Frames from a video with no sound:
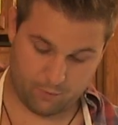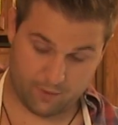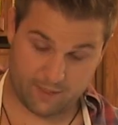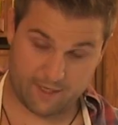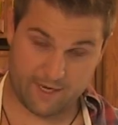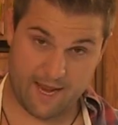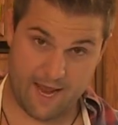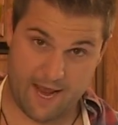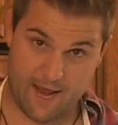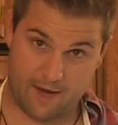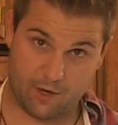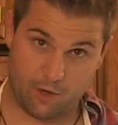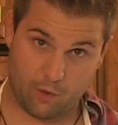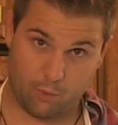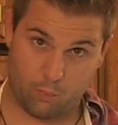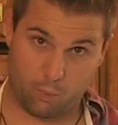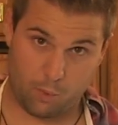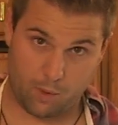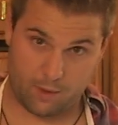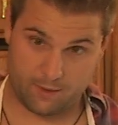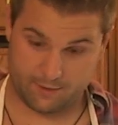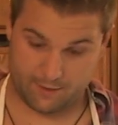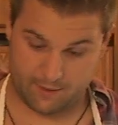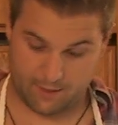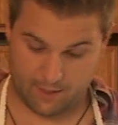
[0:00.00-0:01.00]
we're gonna add our
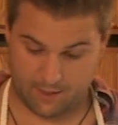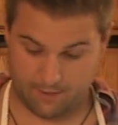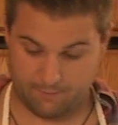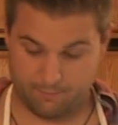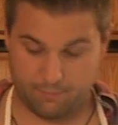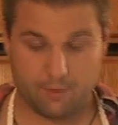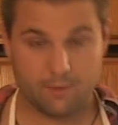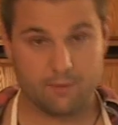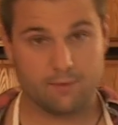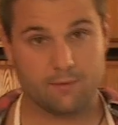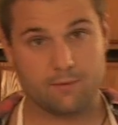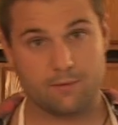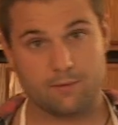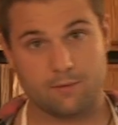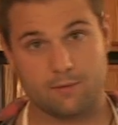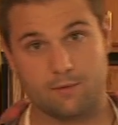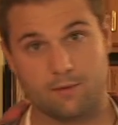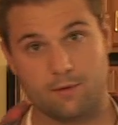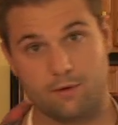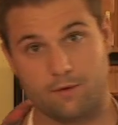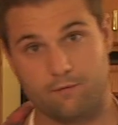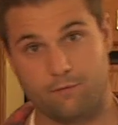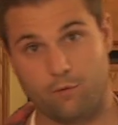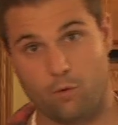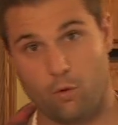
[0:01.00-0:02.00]
1 cup
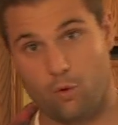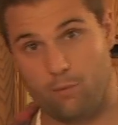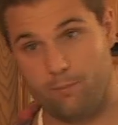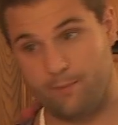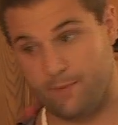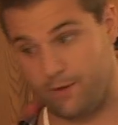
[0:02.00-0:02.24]
of whole